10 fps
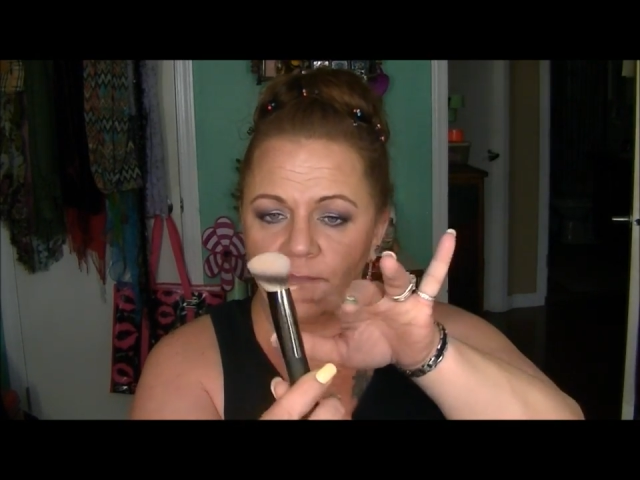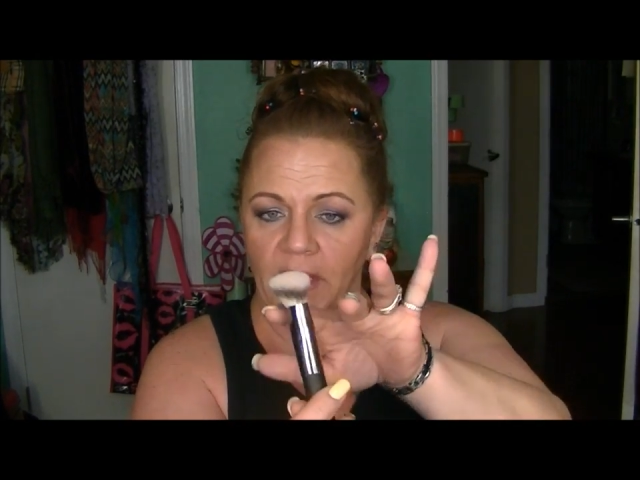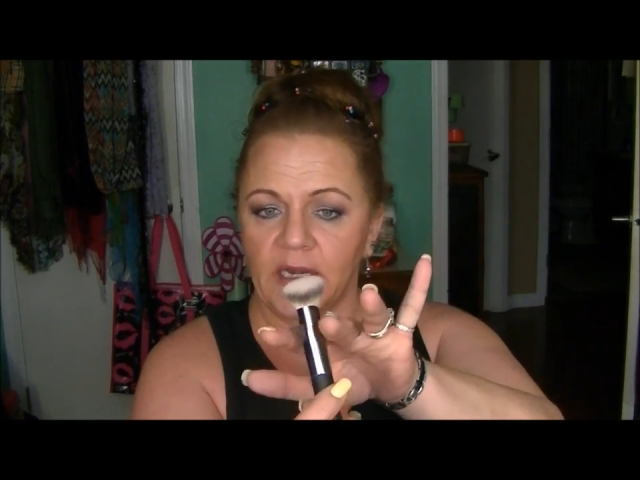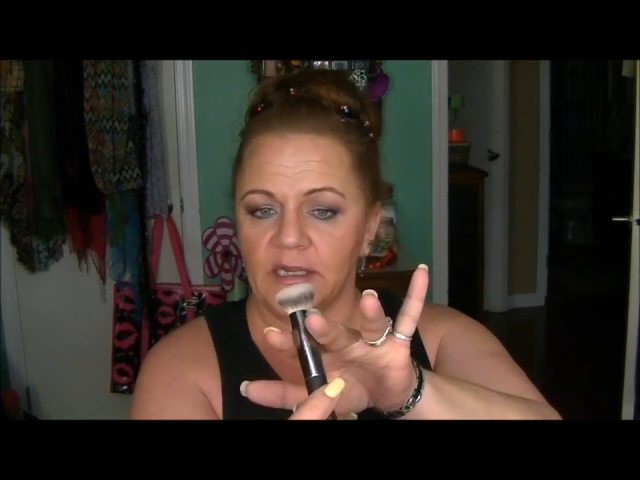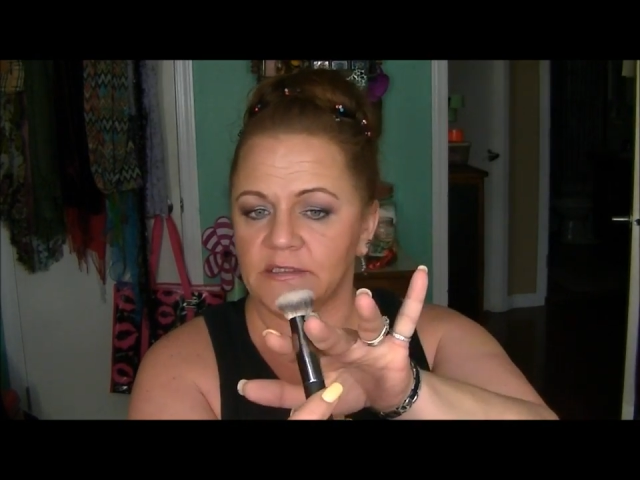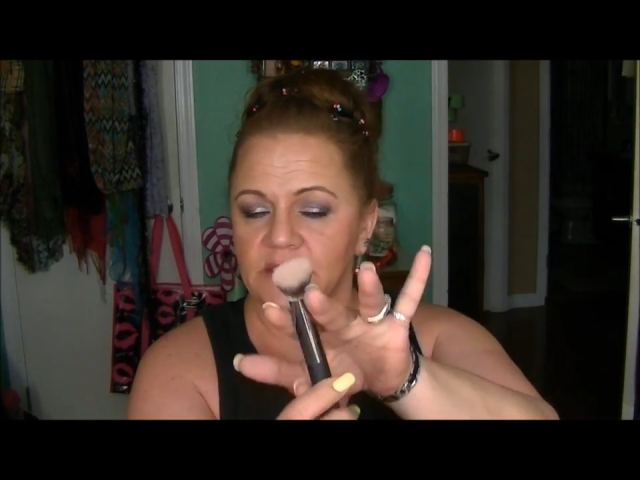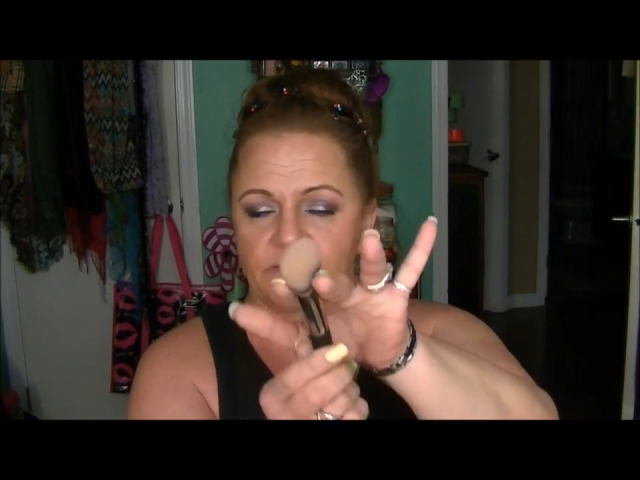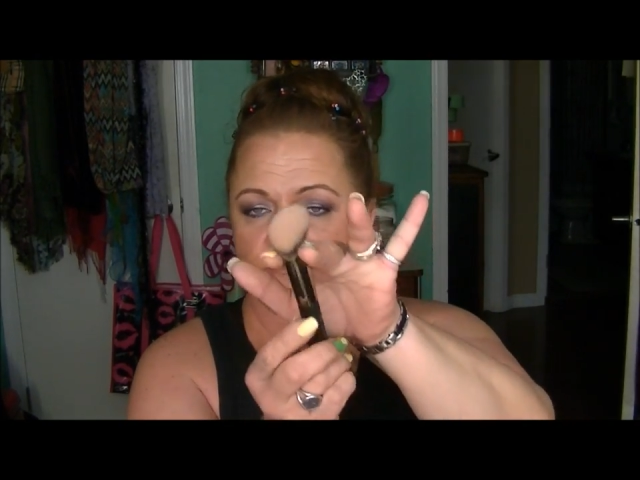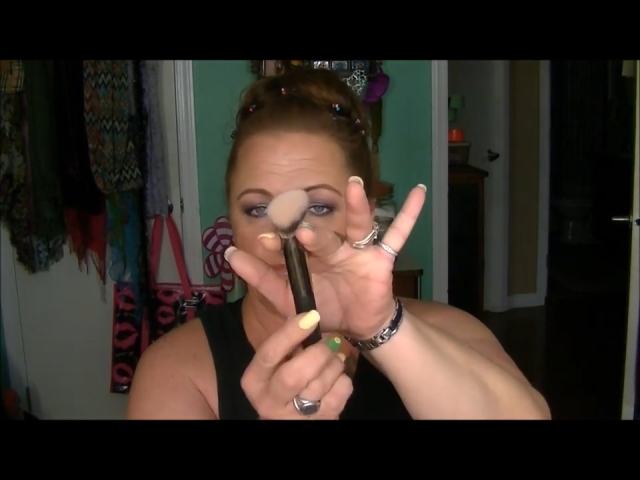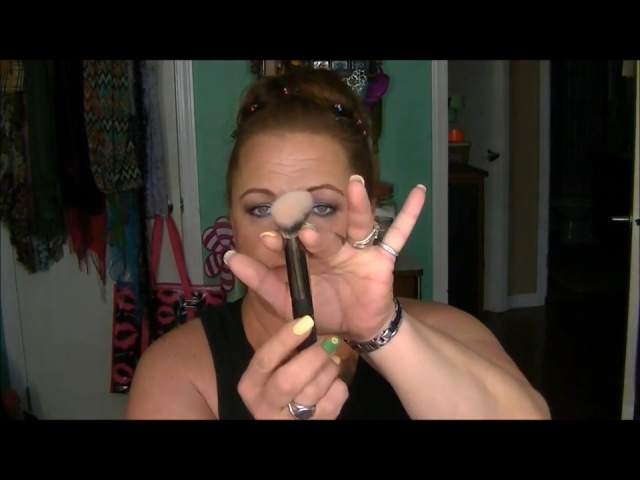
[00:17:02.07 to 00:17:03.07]
but
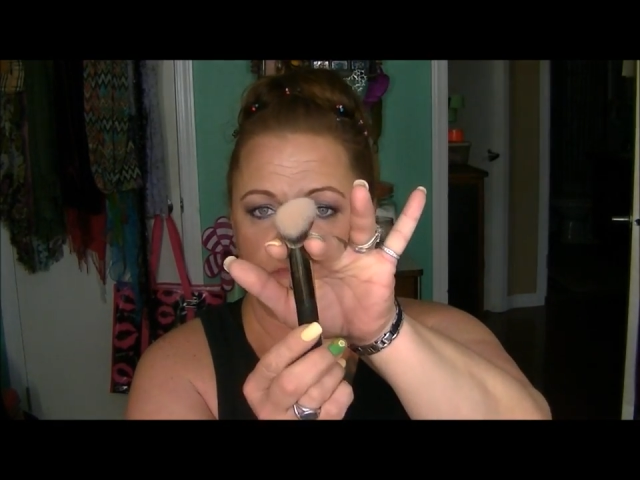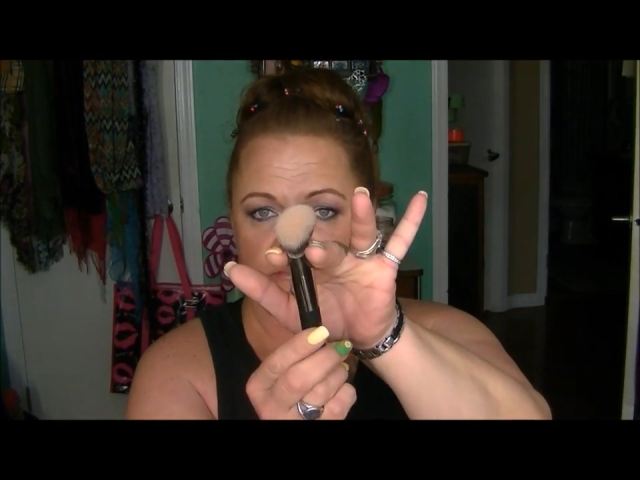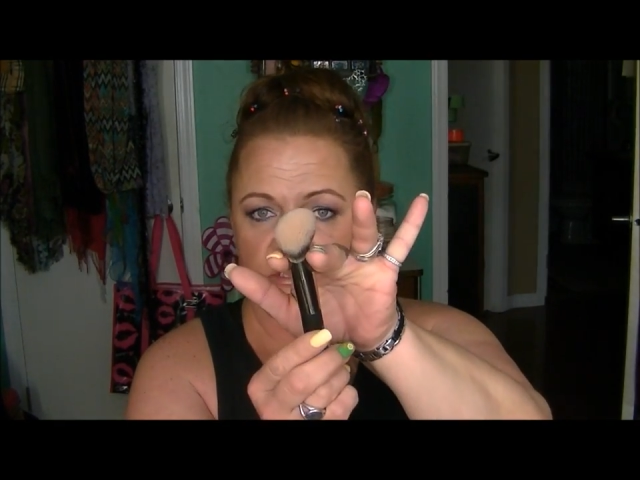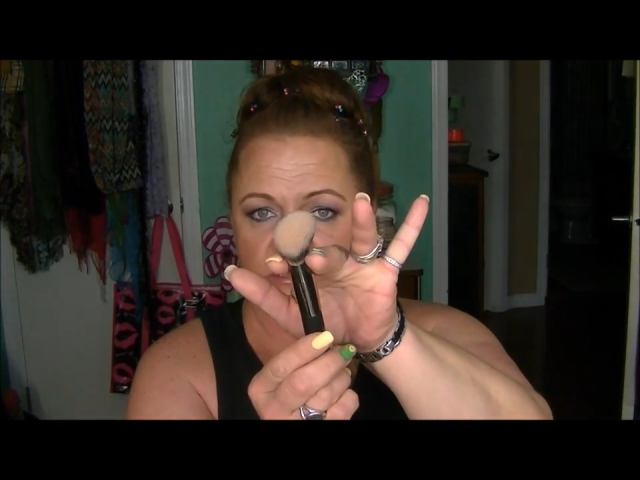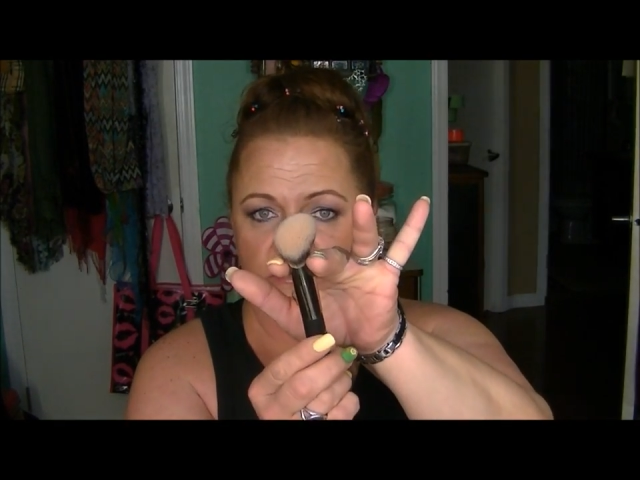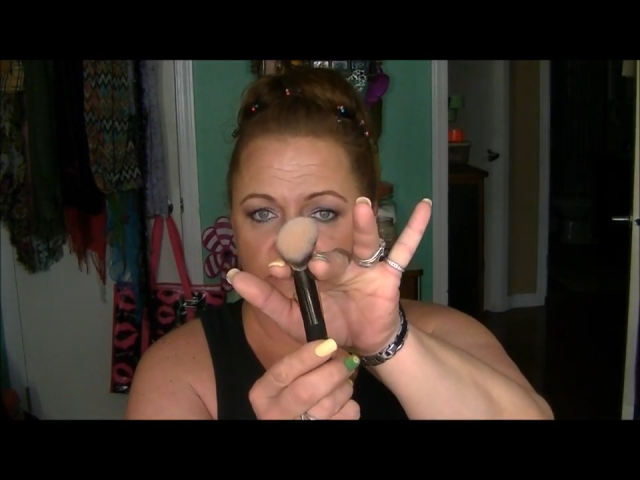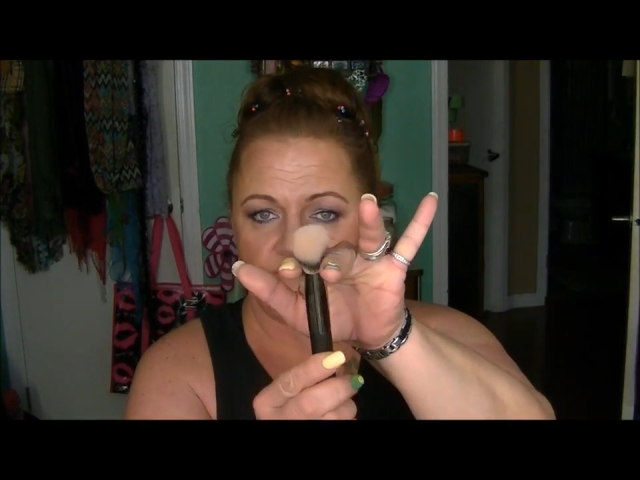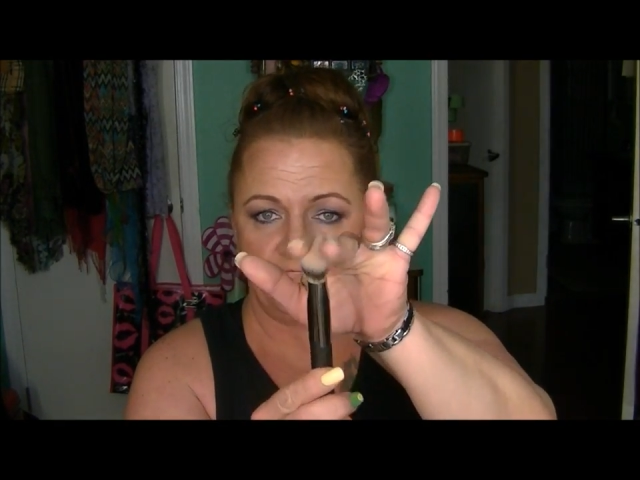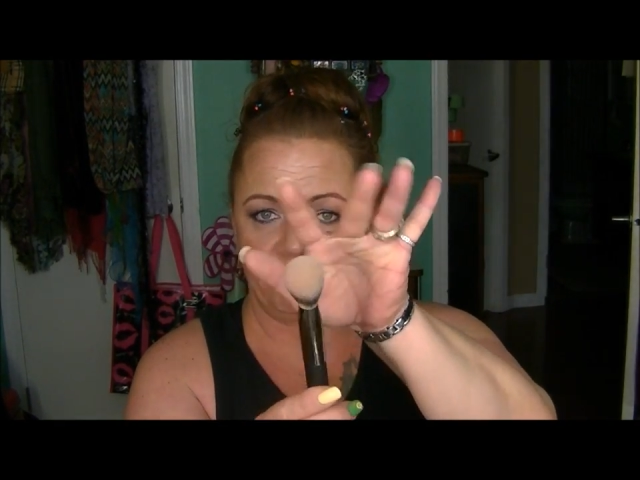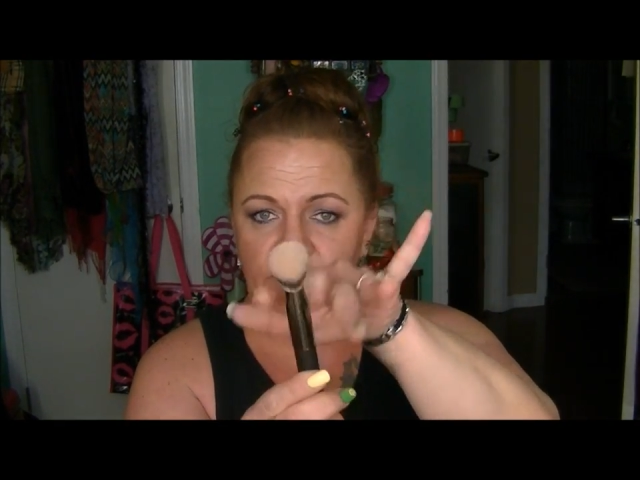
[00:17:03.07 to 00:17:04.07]
it's just a,
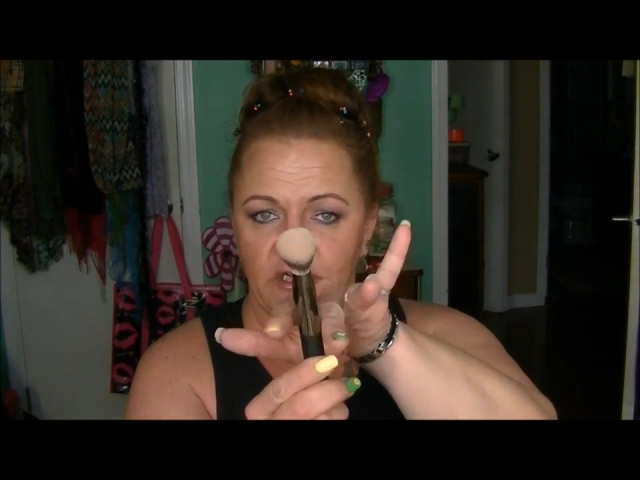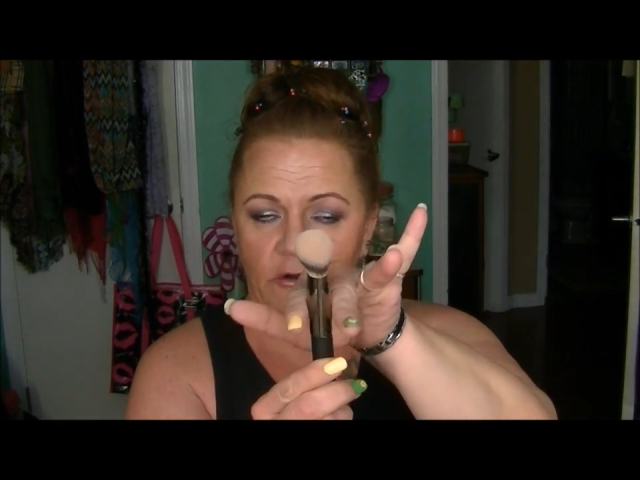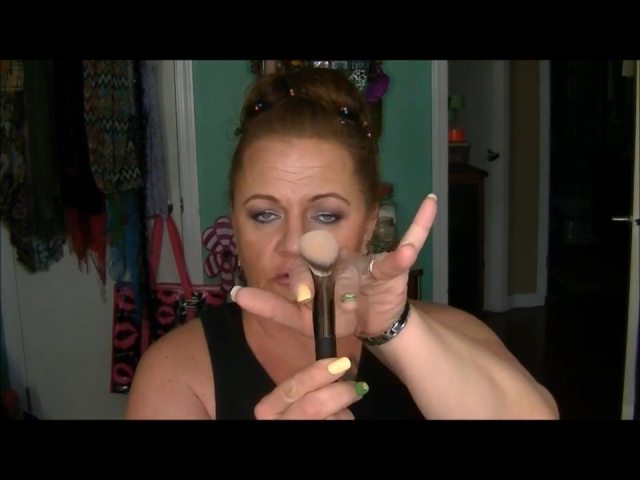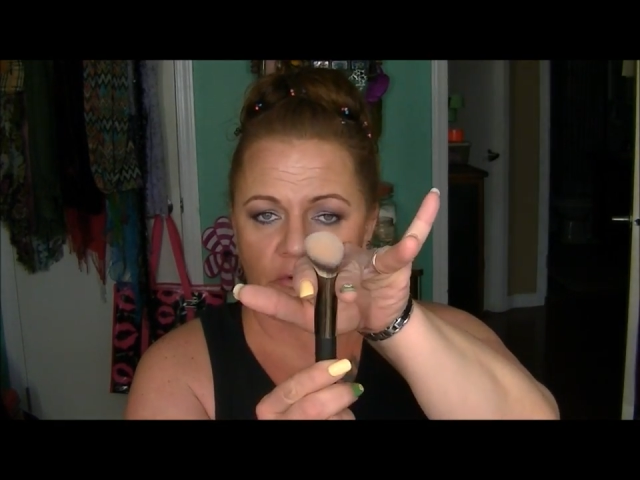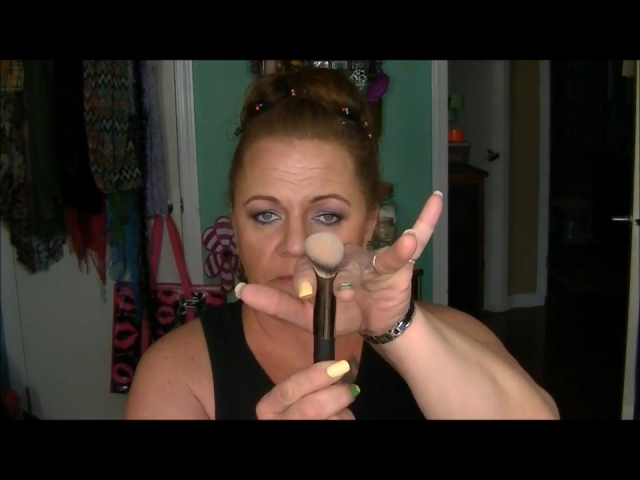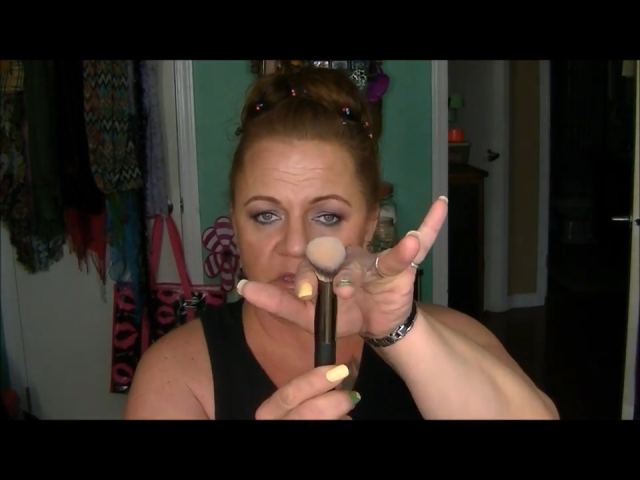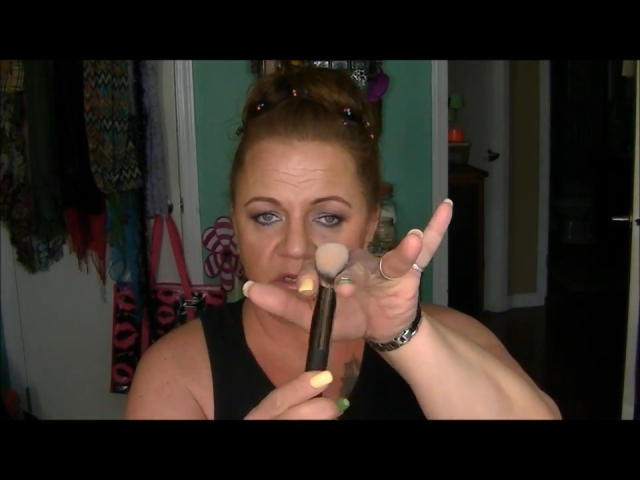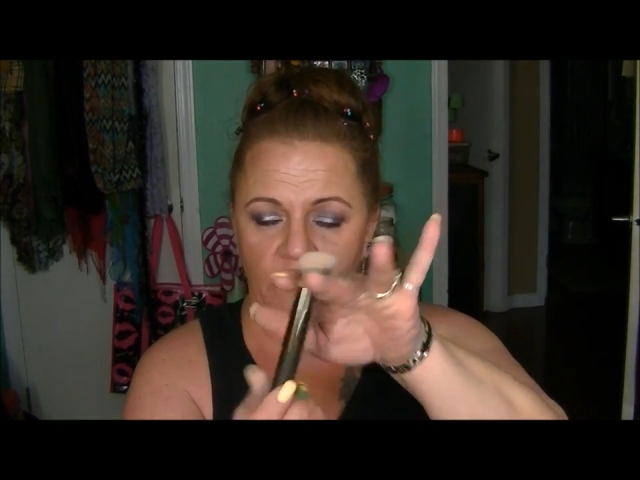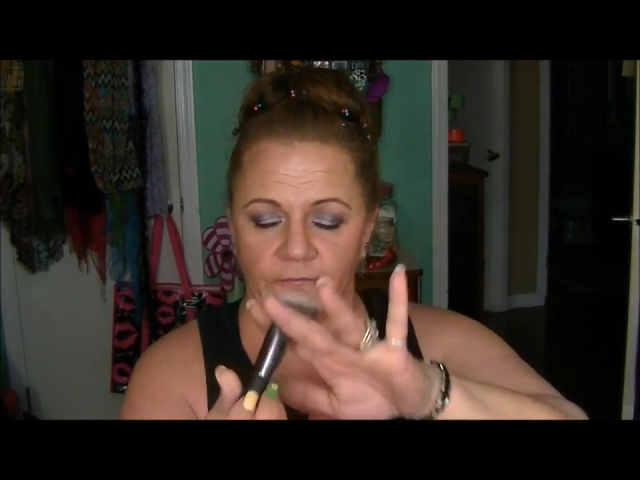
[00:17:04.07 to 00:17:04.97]
you know, crimped little